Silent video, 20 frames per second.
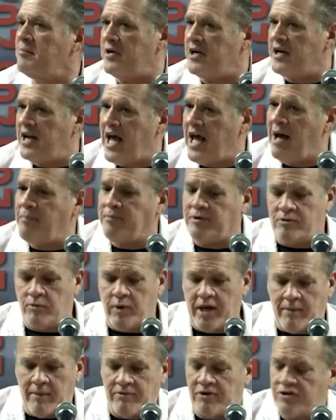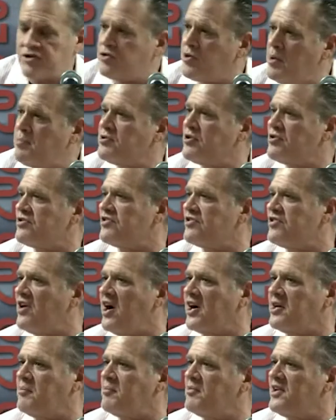But it happened. We have the scriptures as
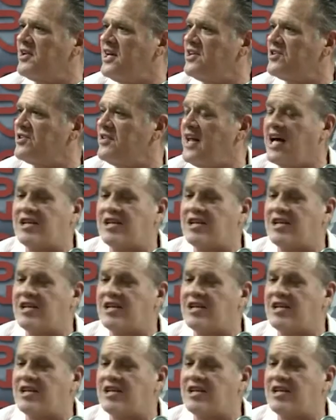documentation.